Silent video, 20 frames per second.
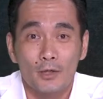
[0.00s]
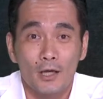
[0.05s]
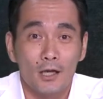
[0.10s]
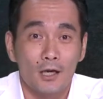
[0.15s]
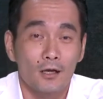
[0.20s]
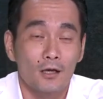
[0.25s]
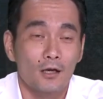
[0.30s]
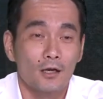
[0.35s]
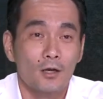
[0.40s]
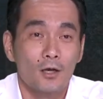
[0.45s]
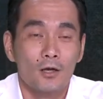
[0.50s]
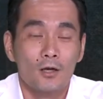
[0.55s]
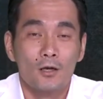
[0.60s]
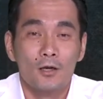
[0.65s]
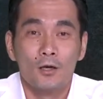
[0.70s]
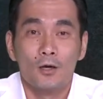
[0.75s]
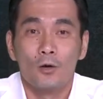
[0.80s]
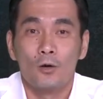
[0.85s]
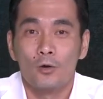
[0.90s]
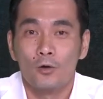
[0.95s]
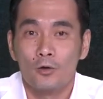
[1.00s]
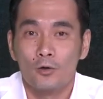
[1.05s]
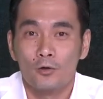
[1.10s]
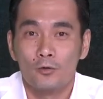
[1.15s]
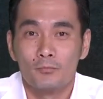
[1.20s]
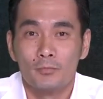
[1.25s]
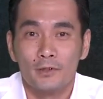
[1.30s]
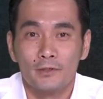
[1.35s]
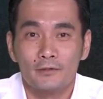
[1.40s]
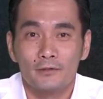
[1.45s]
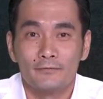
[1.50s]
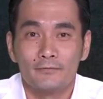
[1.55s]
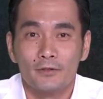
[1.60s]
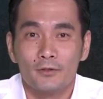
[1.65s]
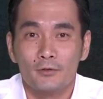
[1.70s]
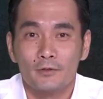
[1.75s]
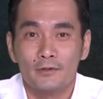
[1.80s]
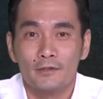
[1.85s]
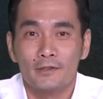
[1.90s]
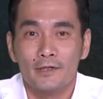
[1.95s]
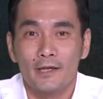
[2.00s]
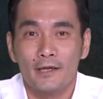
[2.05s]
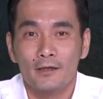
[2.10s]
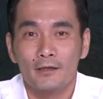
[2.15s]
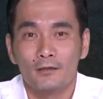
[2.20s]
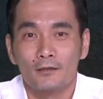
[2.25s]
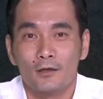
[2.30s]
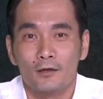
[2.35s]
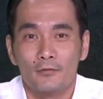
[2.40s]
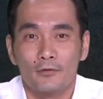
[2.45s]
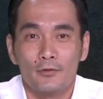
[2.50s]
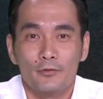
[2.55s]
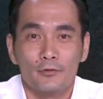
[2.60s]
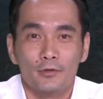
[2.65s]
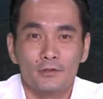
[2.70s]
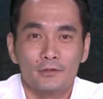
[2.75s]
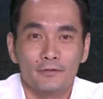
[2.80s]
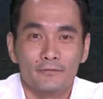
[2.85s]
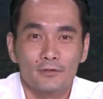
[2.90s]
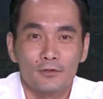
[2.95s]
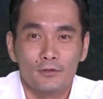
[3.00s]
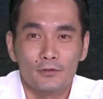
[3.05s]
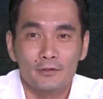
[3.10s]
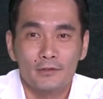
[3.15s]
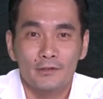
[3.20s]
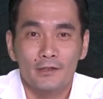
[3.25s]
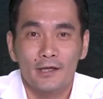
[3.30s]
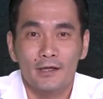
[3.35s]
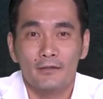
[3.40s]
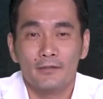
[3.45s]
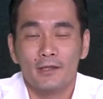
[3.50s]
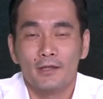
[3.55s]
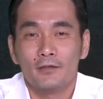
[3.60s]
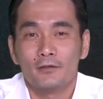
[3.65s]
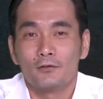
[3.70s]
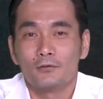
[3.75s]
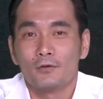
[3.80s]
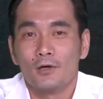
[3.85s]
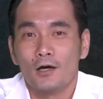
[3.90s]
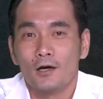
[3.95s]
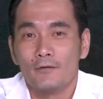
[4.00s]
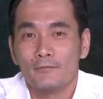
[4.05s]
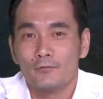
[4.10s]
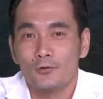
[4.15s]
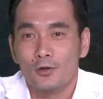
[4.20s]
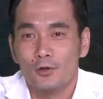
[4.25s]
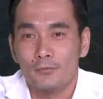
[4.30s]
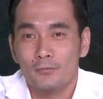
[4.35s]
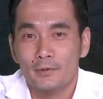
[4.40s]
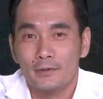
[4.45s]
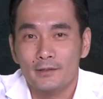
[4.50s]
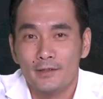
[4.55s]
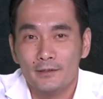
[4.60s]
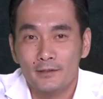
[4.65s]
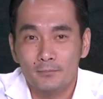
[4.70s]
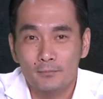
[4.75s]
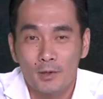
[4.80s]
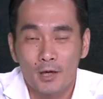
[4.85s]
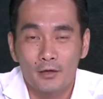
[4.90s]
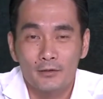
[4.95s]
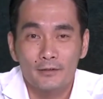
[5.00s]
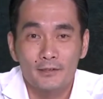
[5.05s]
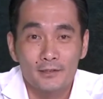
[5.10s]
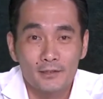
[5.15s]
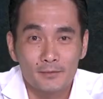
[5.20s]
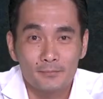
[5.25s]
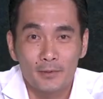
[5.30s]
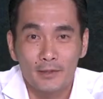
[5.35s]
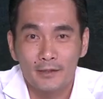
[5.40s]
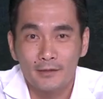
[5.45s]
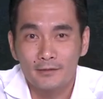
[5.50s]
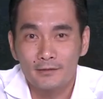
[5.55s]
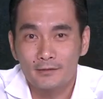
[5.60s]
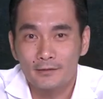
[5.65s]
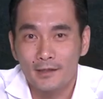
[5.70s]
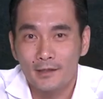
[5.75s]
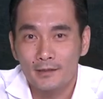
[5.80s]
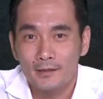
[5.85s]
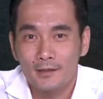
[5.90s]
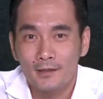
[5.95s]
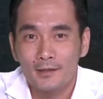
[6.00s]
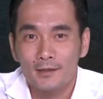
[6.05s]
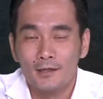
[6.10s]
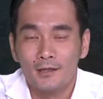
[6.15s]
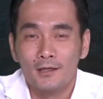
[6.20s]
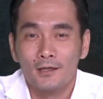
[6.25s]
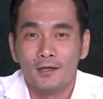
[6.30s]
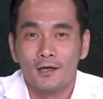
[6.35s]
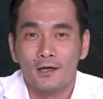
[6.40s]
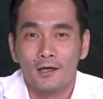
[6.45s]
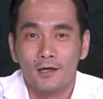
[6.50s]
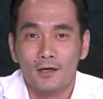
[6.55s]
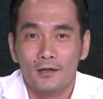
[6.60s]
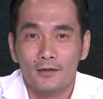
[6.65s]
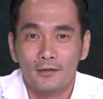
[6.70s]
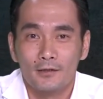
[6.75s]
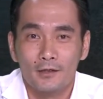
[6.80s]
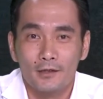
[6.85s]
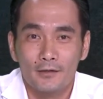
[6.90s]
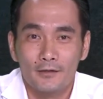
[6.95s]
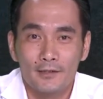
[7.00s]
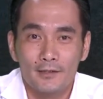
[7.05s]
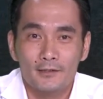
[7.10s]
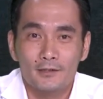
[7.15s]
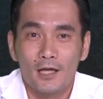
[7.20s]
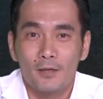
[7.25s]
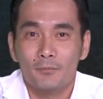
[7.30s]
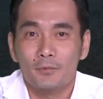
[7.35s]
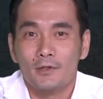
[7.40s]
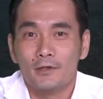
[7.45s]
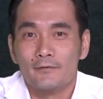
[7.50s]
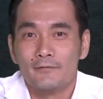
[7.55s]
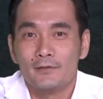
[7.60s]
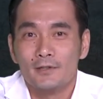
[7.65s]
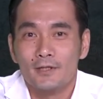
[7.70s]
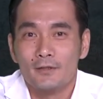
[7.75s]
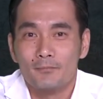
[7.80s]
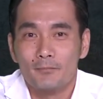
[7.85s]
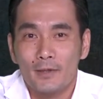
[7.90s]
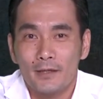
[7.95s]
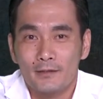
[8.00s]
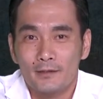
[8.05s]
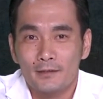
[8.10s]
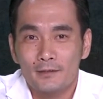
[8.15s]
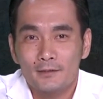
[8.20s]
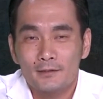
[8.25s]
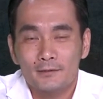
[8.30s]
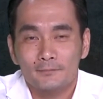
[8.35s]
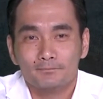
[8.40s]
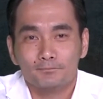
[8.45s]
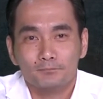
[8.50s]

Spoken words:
got a whole bunch of viewers today, over 300 viewers today. Thank you all for participating today on this topic of tip maintenance.